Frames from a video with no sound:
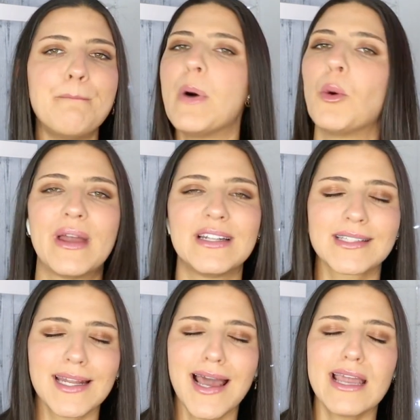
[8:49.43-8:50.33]

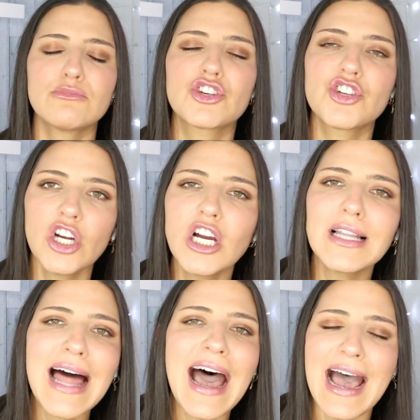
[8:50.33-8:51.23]
moment, and I am sure
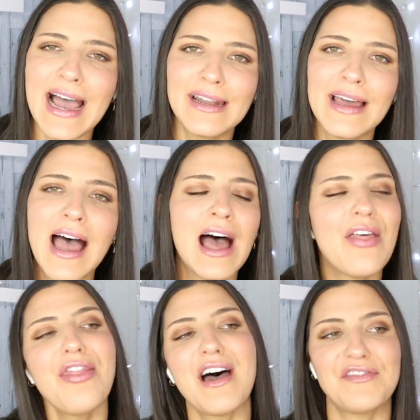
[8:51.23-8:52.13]
glad
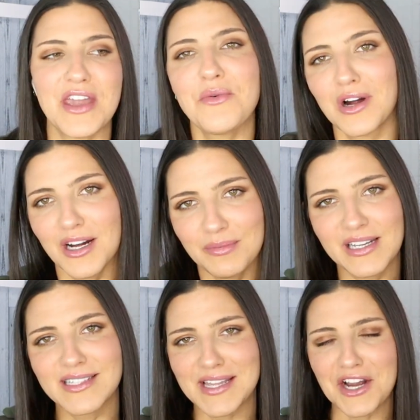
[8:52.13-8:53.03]
that they were
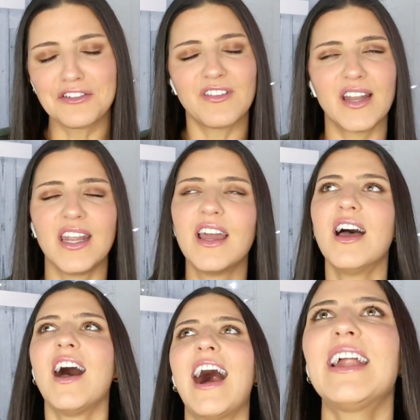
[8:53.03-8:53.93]
because they are funny.
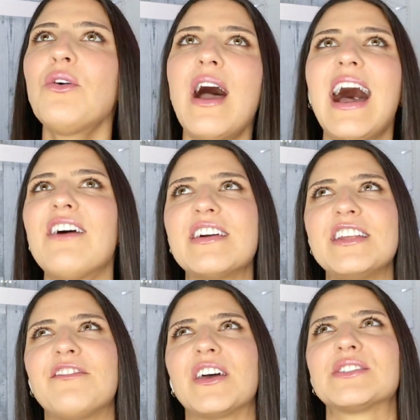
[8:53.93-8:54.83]
I don't have
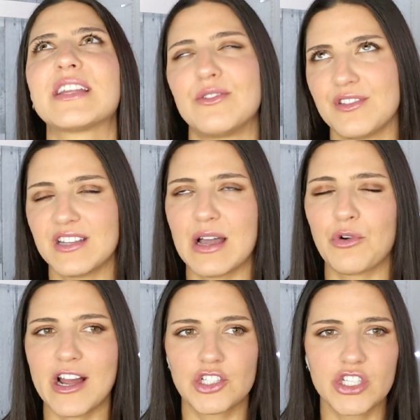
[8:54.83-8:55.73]
any fails, I don't think, that
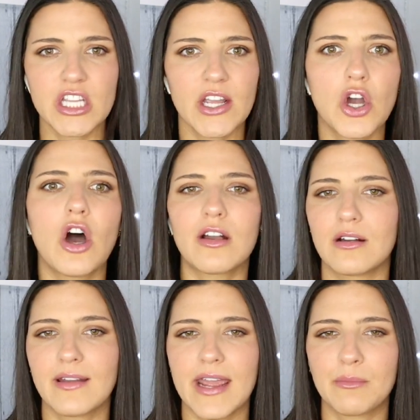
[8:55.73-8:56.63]
were actually like caught
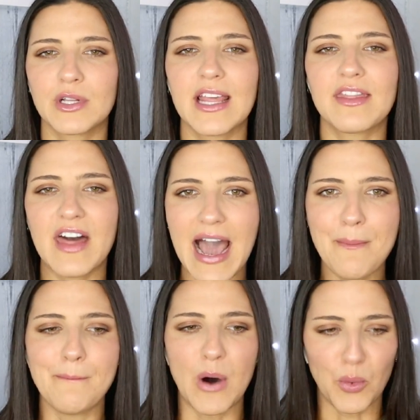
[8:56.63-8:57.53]
on camera, like
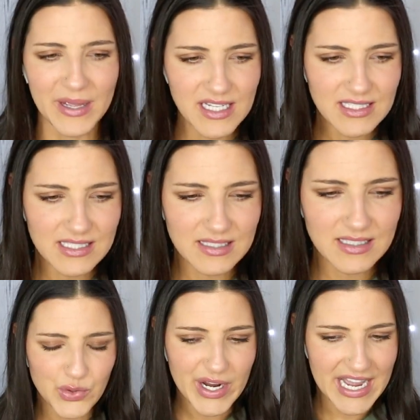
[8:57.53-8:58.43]
that
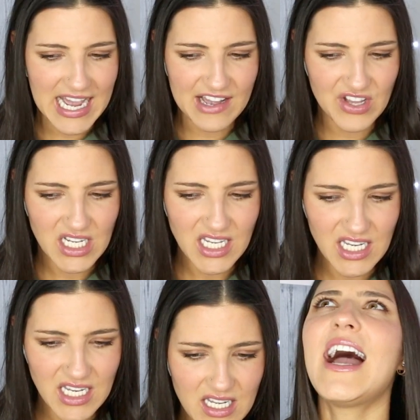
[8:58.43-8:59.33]
moment. Do I have
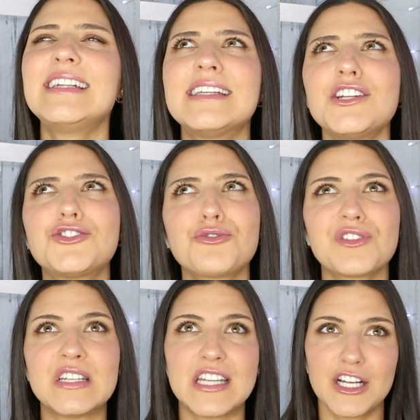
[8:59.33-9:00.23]
any? I did a
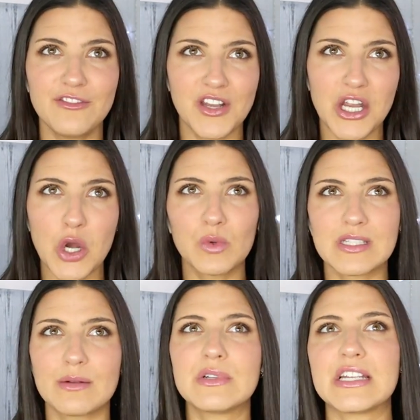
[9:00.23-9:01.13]
truth and dare video
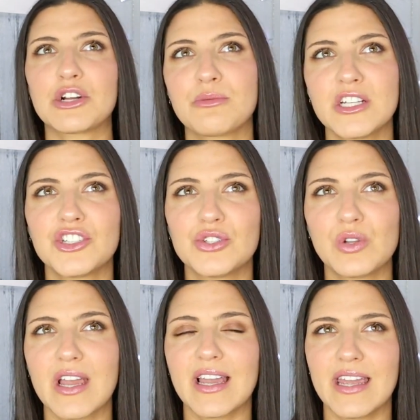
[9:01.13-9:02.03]
where someone dared me to
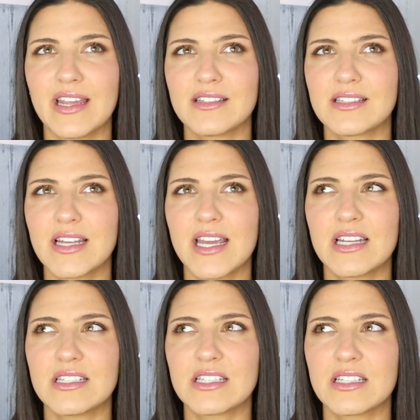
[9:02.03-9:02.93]
do like a
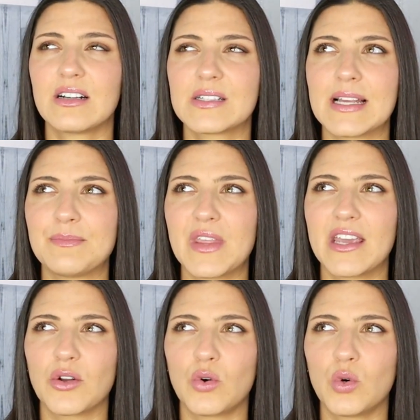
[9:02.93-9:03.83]
handstand or
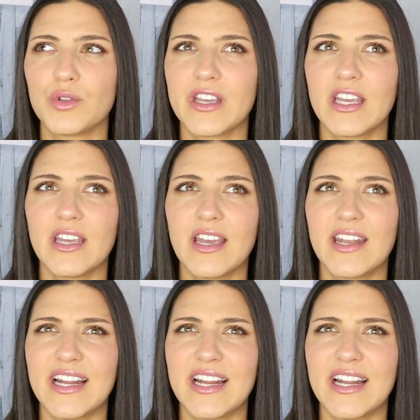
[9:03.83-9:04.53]
something and hold it, and